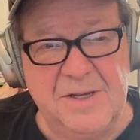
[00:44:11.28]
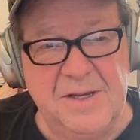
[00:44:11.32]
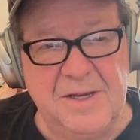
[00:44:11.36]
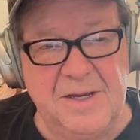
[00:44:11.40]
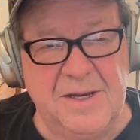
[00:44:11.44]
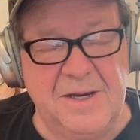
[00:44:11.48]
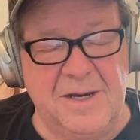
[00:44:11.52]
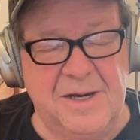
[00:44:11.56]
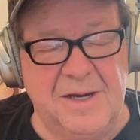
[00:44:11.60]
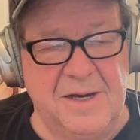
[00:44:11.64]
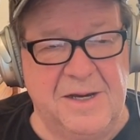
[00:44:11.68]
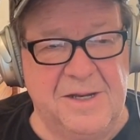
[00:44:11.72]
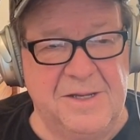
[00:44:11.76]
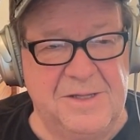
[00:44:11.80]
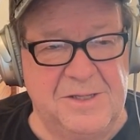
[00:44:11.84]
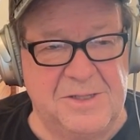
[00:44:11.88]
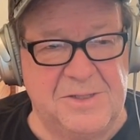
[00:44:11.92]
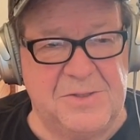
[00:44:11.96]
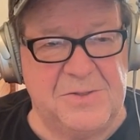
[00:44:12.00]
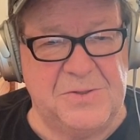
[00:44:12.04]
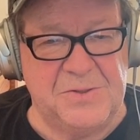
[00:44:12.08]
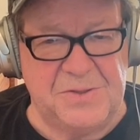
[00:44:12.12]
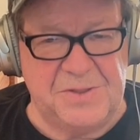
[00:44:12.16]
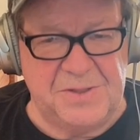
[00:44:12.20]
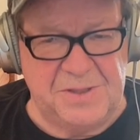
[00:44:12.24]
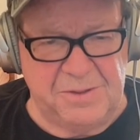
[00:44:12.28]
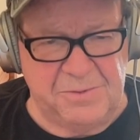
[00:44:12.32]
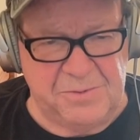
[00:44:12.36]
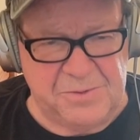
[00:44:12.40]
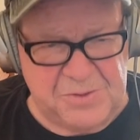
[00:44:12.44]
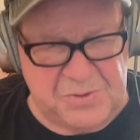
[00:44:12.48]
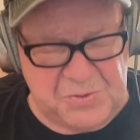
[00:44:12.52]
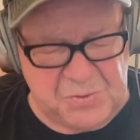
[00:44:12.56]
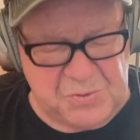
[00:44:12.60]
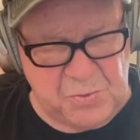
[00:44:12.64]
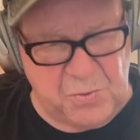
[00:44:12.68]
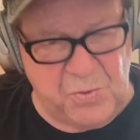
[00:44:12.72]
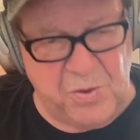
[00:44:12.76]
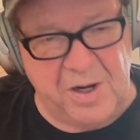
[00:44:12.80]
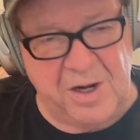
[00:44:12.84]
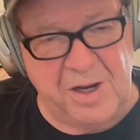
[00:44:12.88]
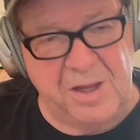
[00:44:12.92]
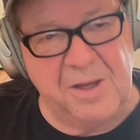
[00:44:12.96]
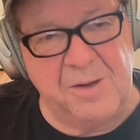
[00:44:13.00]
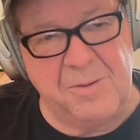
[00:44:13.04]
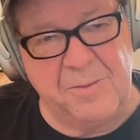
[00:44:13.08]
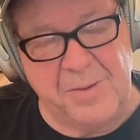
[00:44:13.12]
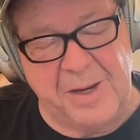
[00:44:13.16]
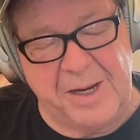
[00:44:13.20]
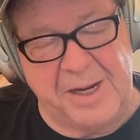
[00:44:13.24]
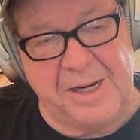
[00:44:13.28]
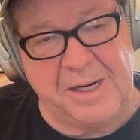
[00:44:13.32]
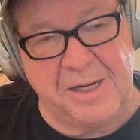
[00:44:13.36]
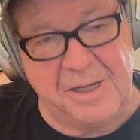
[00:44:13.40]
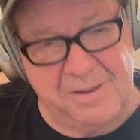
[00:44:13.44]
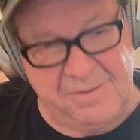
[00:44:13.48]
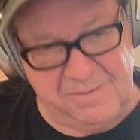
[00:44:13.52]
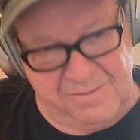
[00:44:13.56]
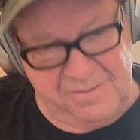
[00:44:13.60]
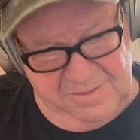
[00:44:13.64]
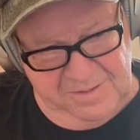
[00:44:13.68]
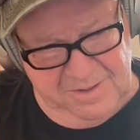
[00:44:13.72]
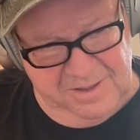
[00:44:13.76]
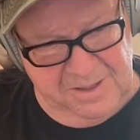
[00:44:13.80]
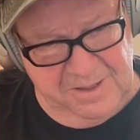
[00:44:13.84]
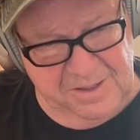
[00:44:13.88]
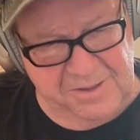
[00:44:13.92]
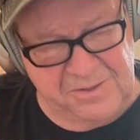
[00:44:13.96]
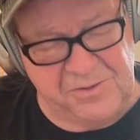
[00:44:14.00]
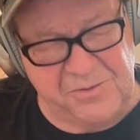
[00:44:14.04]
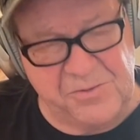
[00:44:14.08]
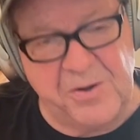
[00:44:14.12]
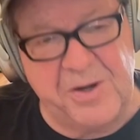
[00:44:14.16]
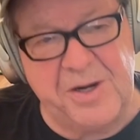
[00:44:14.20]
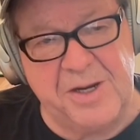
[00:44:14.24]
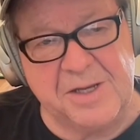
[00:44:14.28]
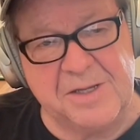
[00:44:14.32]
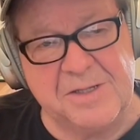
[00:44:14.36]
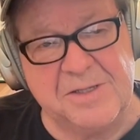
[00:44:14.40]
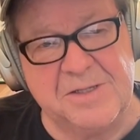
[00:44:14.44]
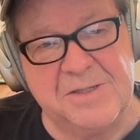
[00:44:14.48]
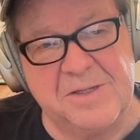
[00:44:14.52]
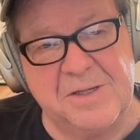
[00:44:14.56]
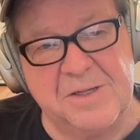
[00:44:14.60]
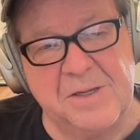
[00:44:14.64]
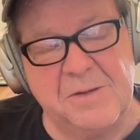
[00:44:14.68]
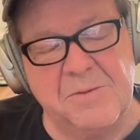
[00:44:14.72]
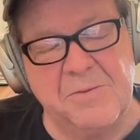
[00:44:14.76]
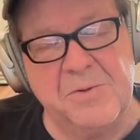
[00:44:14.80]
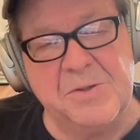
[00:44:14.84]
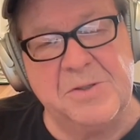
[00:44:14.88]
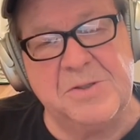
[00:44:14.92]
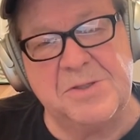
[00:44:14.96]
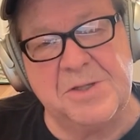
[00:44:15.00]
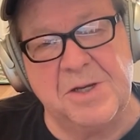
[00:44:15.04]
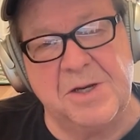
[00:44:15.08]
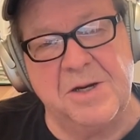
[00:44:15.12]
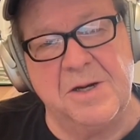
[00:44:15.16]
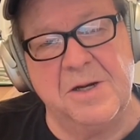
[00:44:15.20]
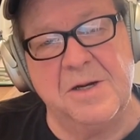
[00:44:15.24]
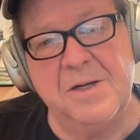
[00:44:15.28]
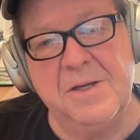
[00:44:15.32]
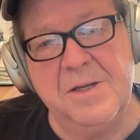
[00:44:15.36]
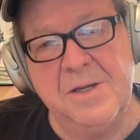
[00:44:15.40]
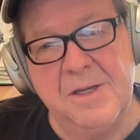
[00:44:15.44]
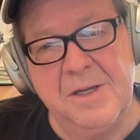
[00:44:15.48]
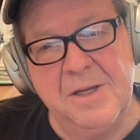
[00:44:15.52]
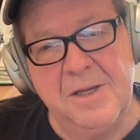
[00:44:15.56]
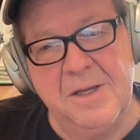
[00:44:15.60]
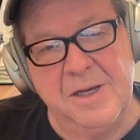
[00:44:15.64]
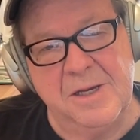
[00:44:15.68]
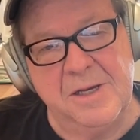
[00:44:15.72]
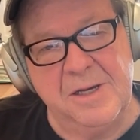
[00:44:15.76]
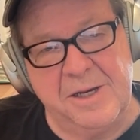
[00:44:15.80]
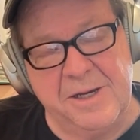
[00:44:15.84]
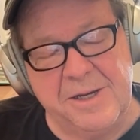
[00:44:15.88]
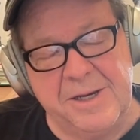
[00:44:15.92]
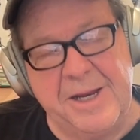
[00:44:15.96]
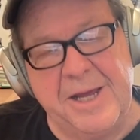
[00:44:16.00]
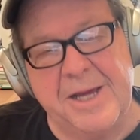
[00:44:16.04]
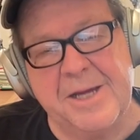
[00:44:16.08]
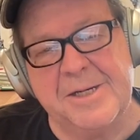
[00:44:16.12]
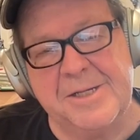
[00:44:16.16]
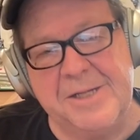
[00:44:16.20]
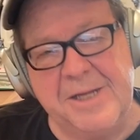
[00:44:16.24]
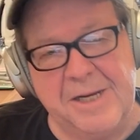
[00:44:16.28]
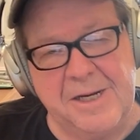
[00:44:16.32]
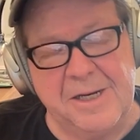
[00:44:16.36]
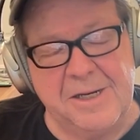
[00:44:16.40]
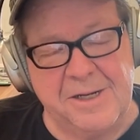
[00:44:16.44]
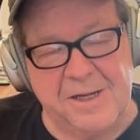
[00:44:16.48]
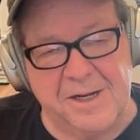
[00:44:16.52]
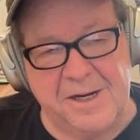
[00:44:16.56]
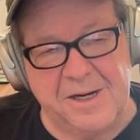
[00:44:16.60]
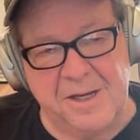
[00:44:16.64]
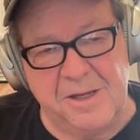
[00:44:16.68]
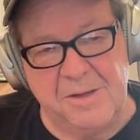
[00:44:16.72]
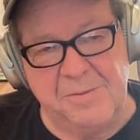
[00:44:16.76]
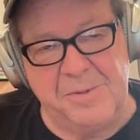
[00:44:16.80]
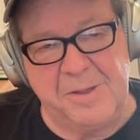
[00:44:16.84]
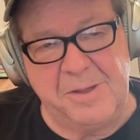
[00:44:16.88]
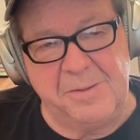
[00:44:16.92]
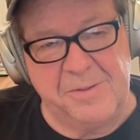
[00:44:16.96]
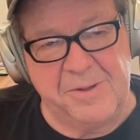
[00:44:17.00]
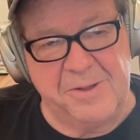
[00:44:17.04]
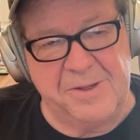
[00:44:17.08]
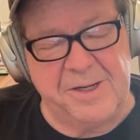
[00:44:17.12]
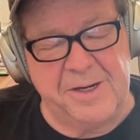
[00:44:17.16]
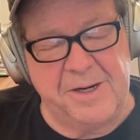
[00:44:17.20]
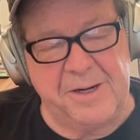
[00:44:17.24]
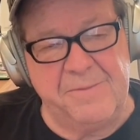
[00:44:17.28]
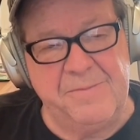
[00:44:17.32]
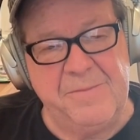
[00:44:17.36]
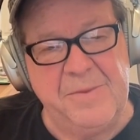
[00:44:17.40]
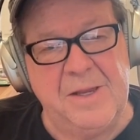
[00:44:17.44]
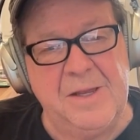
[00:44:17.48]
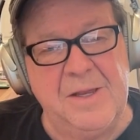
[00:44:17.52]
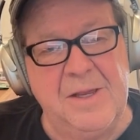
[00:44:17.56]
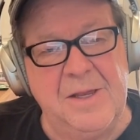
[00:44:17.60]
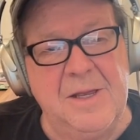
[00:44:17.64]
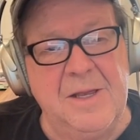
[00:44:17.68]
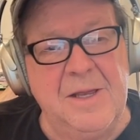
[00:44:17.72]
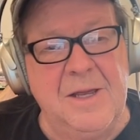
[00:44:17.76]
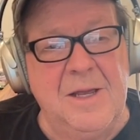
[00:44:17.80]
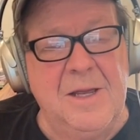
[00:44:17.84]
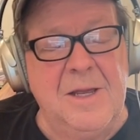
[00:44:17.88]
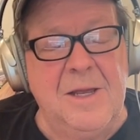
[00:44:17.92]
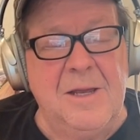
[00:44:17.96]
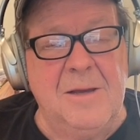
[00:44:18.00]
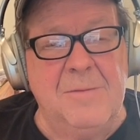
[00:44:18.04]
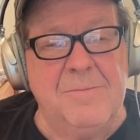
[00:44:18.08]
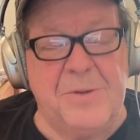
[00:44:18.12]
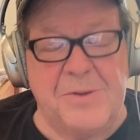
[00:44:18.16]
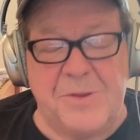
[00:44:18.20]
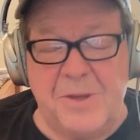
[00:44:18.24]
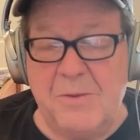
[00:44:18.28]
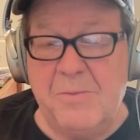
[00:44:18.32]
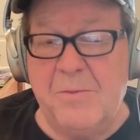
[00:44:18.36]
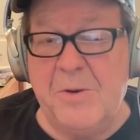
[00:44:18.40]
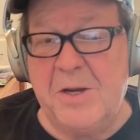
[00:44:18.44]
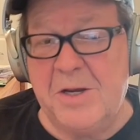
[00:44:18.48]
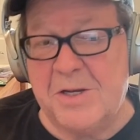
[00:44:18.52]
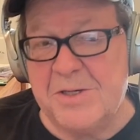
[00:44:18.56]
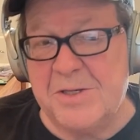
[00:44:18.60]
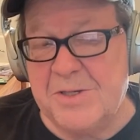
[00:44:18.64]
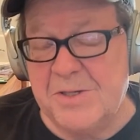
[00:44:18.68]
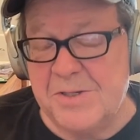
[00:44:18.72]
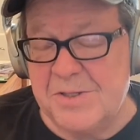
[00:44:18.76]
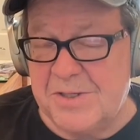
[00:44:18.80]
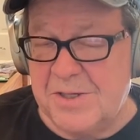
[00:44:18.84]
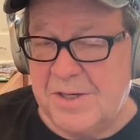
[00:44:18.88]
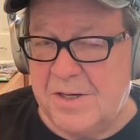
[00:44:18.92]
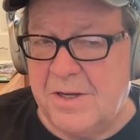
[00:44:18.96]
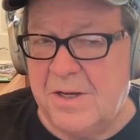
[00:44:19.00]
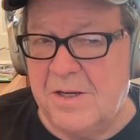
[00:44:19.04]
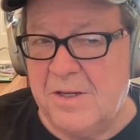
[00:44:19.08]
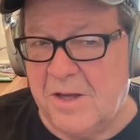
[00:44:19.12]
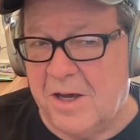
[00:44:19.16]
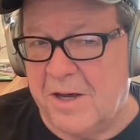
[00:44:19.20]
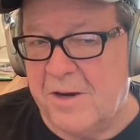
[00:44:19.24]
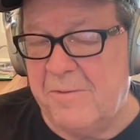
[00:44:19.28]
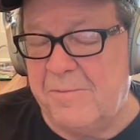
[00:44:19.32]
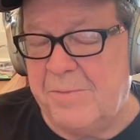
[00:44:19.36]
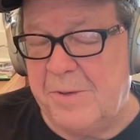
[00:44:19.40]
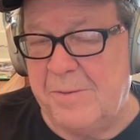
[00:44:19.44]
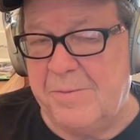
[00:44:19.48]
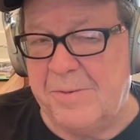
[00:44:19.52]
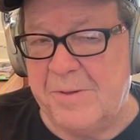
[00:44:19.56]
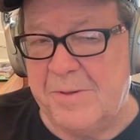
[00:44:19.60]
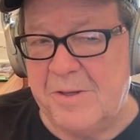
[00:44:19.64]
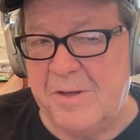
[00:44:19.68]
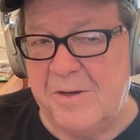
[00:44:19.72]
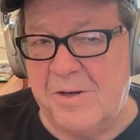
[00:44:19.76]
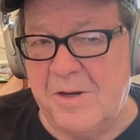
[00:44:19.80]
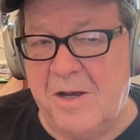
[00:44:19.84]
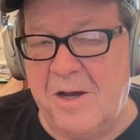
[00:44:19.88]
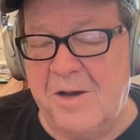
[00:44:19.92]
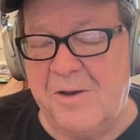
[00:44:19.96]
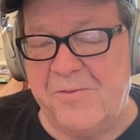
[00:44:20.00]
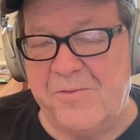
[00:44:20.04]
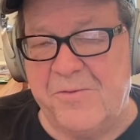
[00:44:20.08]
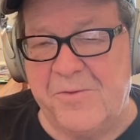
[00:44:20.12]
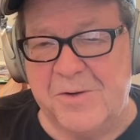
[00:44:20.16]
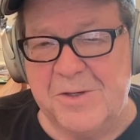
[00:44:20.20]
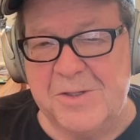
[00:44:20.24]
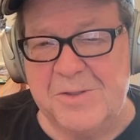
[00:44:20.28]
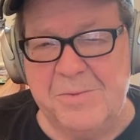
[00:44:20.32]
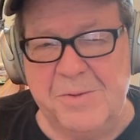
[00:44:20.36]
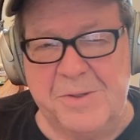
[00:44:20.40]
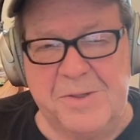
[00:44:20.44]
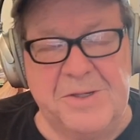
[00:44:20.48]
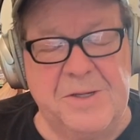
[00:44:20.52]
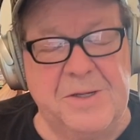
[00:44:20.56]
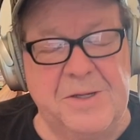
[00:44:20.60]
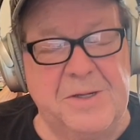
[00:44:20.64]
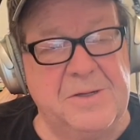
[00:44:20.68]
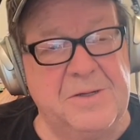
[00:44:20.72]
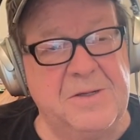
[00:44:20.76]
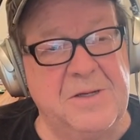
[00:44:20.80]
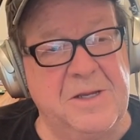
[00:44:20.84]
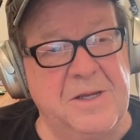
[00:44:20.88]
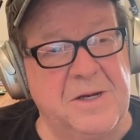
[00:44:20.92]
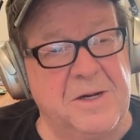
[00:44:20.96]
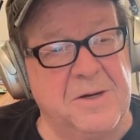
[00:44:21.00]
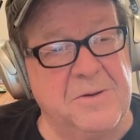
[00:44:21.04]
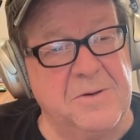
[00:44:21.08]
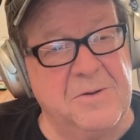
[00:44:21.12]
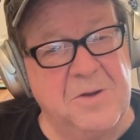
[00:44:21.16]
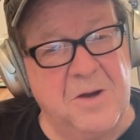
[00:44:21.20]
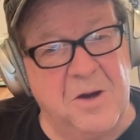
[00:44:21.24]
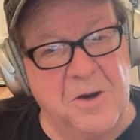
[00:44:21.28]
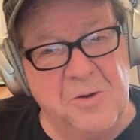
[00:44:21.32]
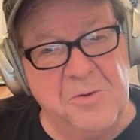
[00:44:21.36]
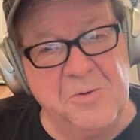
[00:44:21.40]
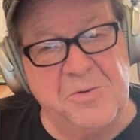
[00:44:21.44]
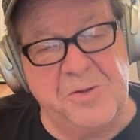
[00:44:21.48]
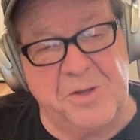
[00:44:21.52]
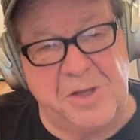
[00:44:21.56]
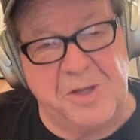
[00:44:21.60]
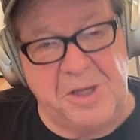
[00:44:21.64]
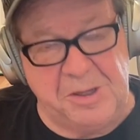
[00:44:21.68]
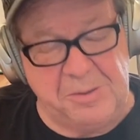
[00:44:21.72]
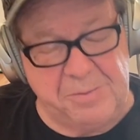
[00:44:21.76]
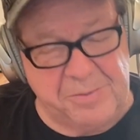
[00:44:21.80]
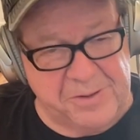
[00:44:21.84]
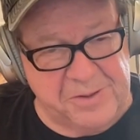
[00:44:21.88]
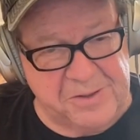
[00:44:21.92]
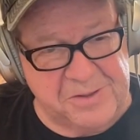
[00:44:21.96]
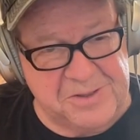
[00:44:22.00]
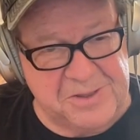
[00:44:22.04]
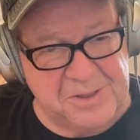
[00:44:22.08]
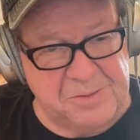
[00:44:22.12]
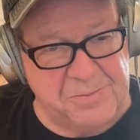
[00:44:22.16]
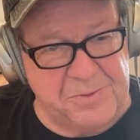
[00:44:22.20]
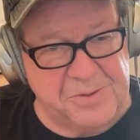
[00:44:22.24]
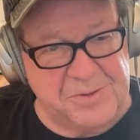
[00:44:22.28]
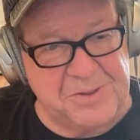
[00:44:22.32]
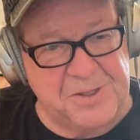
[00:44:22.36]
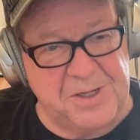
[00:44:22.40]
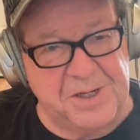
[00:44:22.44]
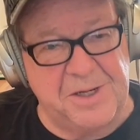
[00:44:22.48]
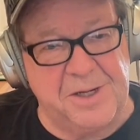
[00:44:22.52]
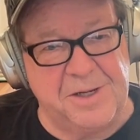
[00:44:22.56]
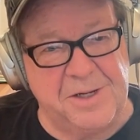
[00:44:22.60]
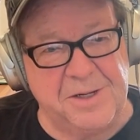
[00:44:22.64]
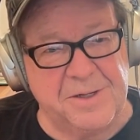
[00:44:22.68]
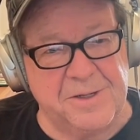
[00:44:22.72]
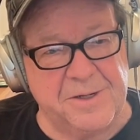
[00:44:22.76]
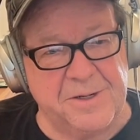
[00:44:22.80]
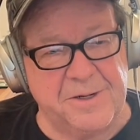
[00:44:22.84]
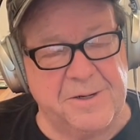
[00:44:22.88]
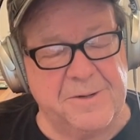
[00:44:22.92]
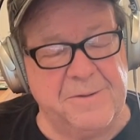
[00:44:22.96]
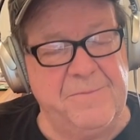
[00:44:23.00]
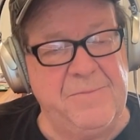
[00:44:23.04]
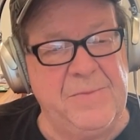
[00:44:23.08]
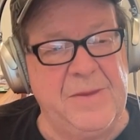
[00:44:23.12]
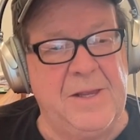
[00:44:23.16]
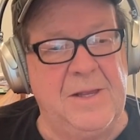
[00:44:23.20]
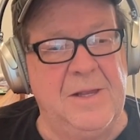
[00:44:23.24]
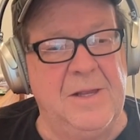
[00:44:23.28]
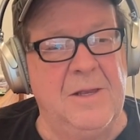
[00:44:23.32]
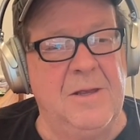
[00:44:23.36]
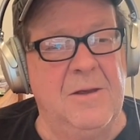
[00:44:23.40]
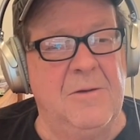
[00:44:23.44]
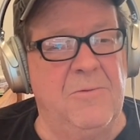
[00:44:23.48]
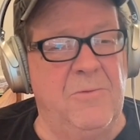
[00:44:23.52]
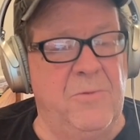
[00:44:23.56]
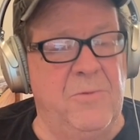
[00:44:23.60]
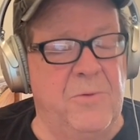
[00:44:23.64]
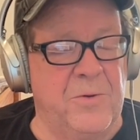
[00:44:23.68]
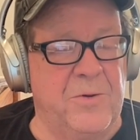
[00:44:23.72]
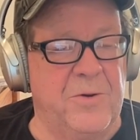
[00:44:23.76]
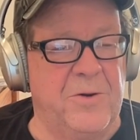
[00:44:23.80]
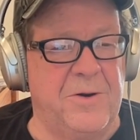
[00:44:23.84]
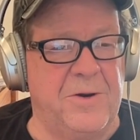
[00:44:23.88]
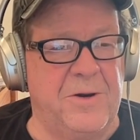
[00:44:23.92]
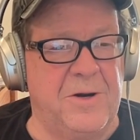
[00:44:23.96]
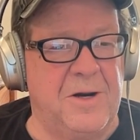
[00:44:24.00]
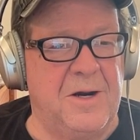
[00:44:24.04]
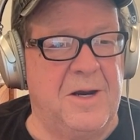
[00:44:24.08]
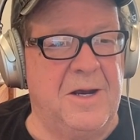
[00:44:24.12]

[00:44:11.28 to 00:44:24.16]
It was one of the main threads that we saw connecting a lot of the people there. But then we also saw a lot of people in law enforcement, and Oath Keepers in particular were